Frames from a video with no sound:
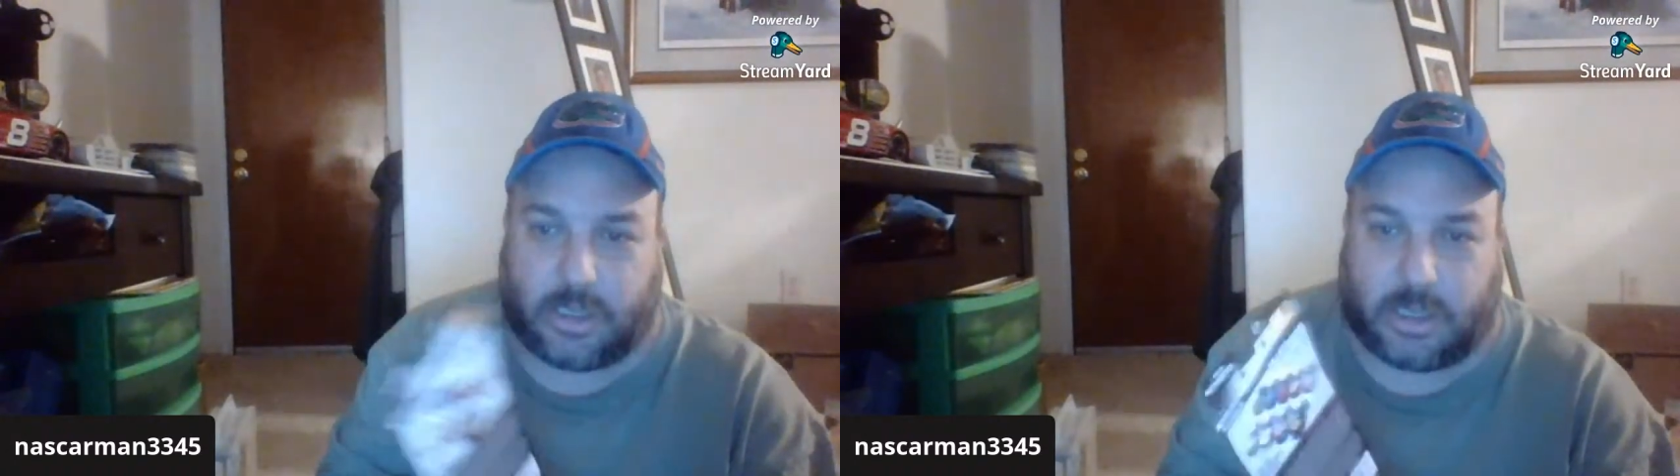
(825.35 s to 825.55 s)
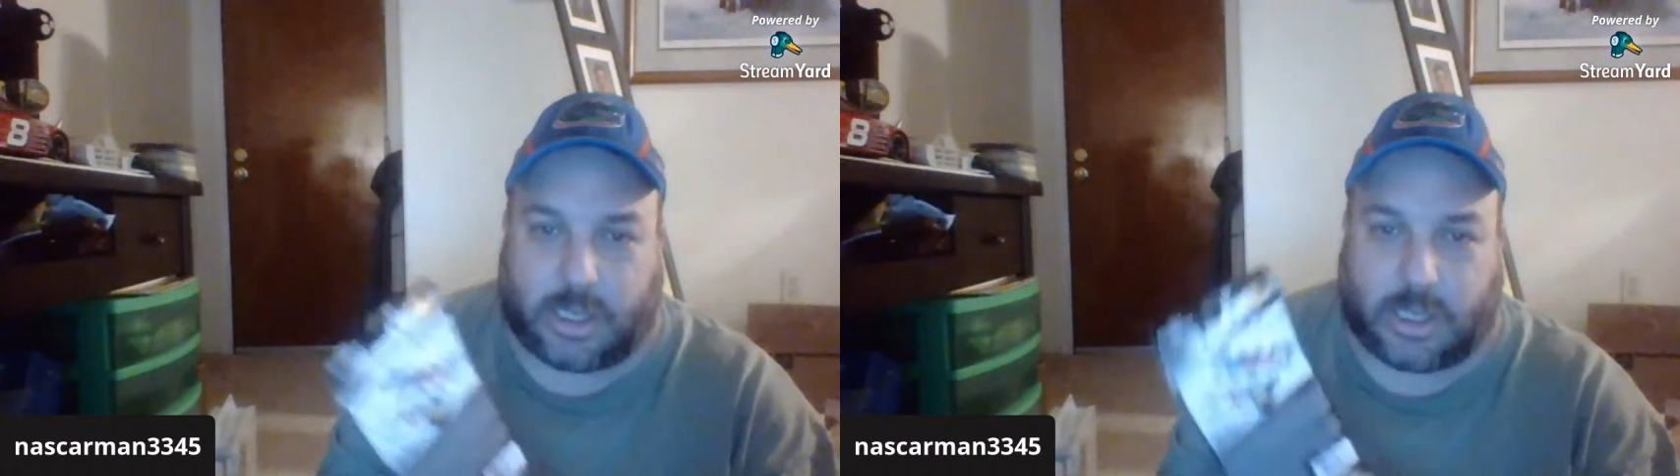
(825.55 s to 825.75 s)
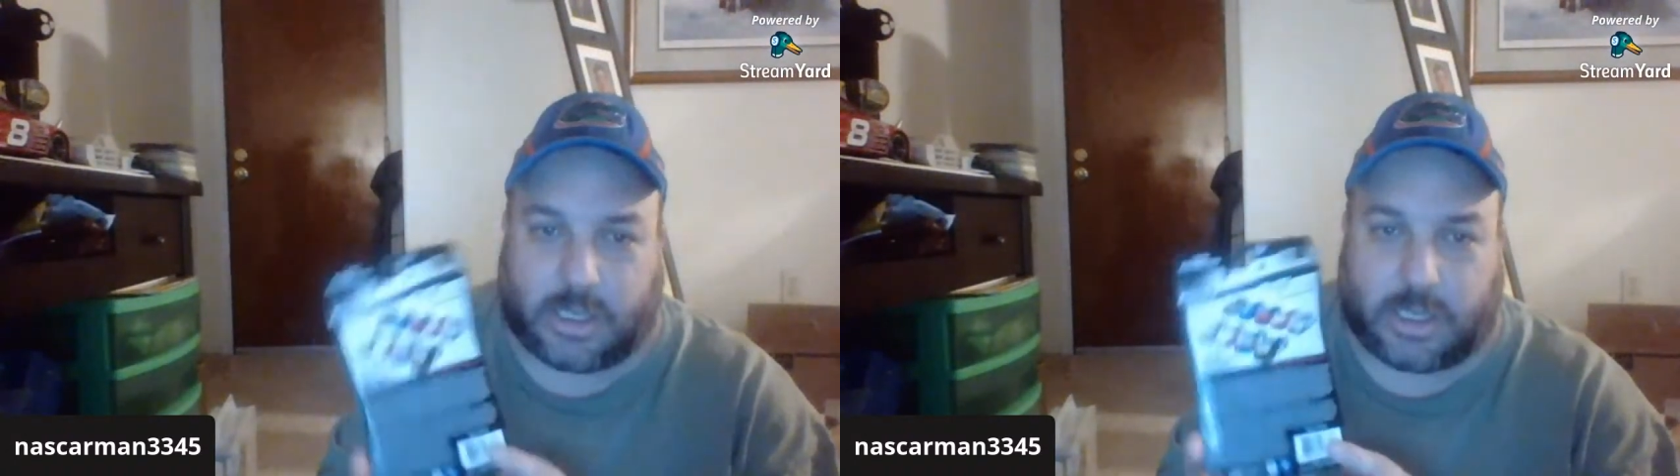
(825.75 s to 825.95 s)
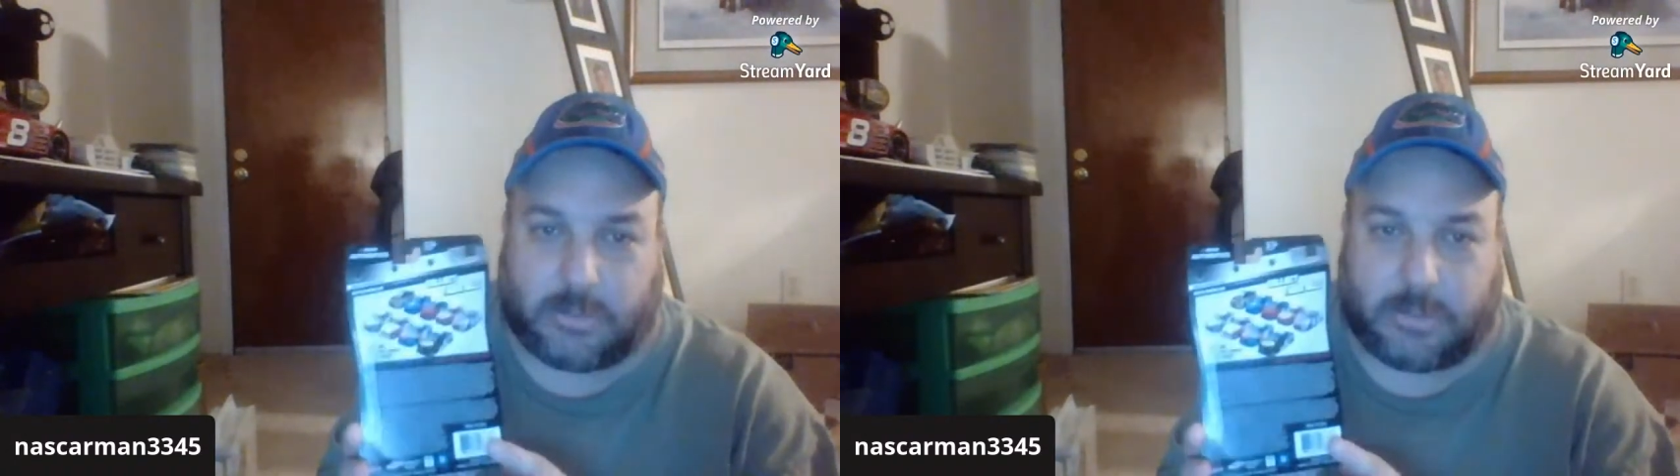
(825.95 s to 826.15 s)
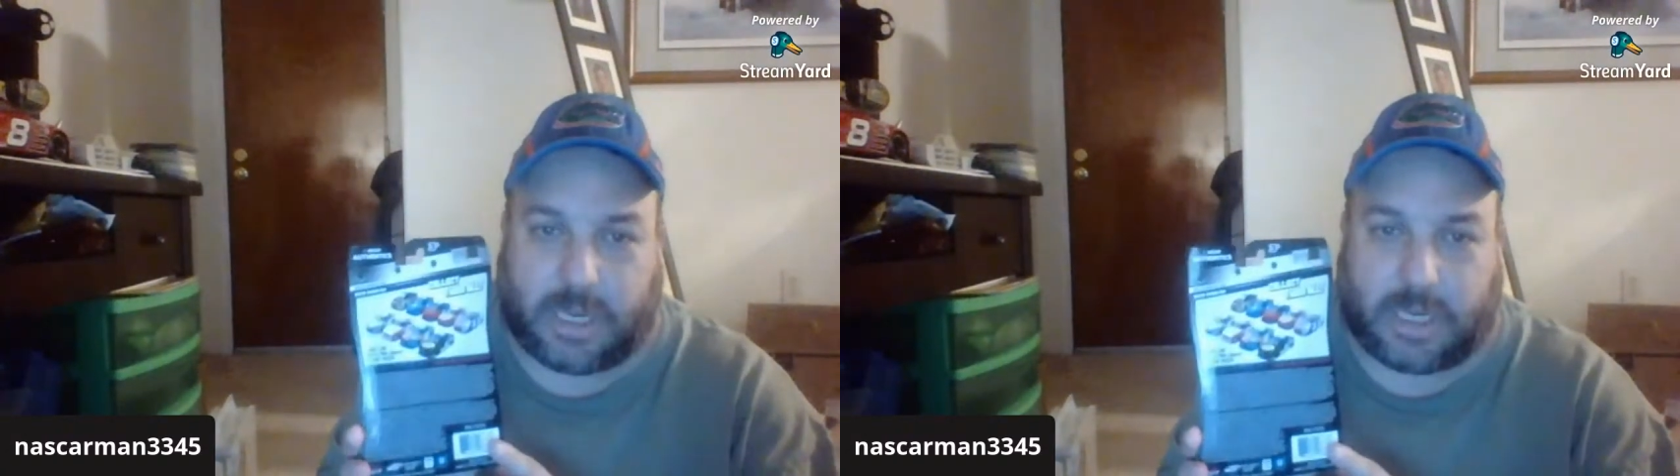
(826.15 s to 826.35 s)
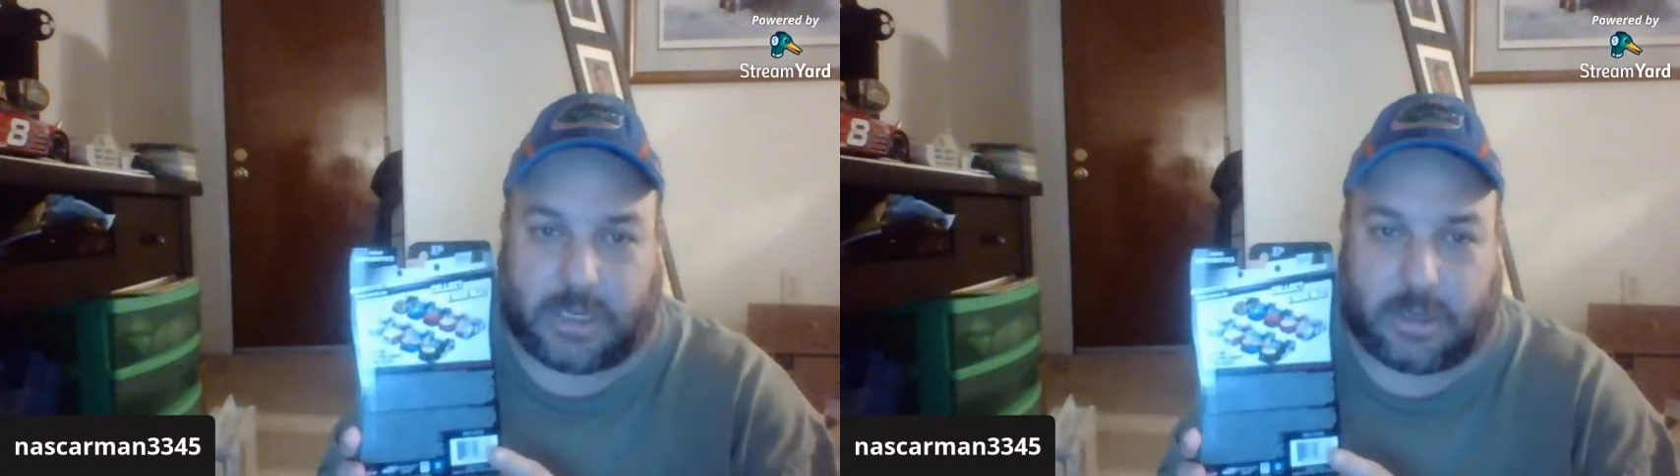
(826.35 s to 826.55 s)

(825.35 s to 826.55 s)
and they're made,